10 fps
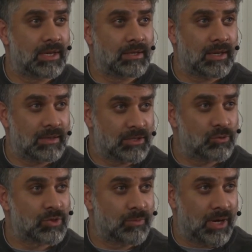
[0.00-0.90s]
and this
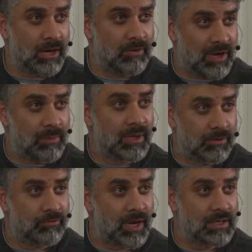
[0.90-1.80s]
was my family
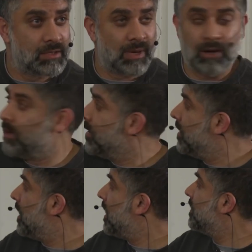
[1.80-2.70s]
and friends' power,
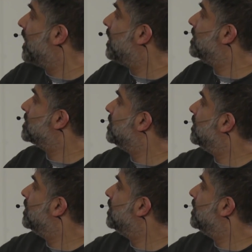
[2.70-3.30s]
and that is